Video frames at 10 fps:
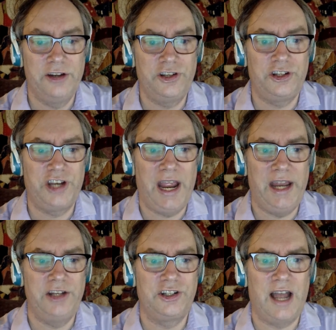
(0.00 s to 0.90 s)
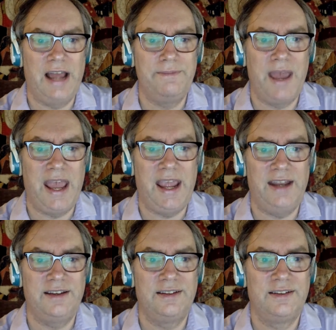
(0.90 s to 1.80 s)
Here's a change I
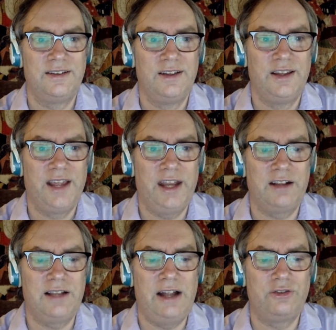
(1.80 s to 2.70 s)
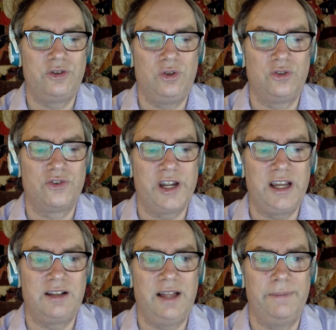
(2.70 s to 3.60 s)
made in Cloud Tools for
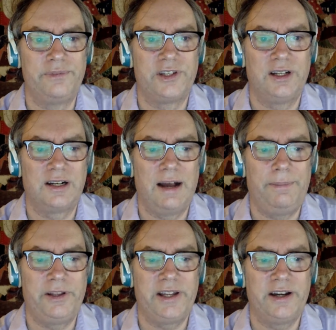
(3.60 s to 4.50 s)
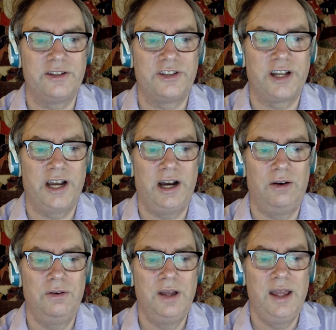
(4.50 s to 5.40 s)
Eclipse a couple of years
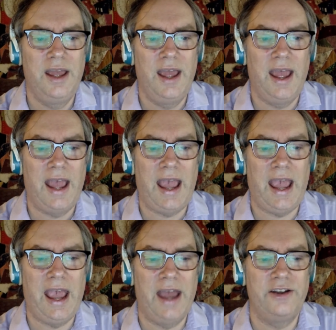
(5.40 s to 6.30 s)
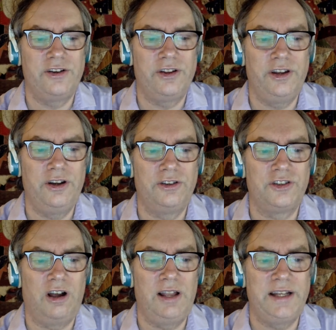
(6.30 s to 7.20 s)
ago. And you
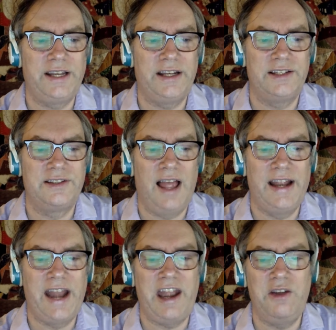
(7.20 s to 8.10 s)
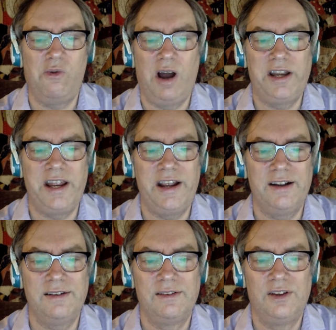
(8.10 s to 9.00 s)
notice all I did is line 81
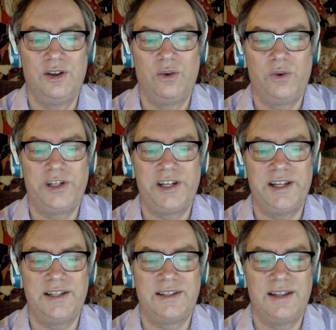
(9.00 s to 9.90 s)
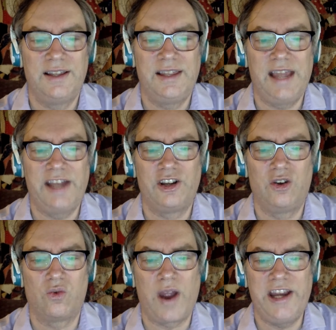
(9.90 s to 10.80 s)
here, which is the
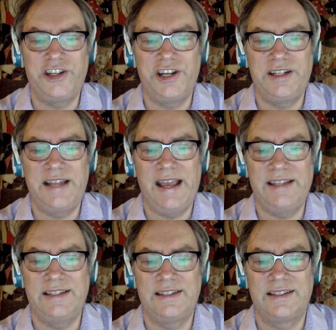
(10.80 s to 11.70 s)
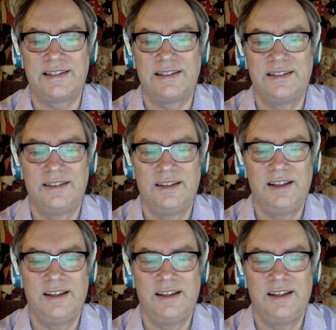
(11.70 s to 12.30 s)
integration tests.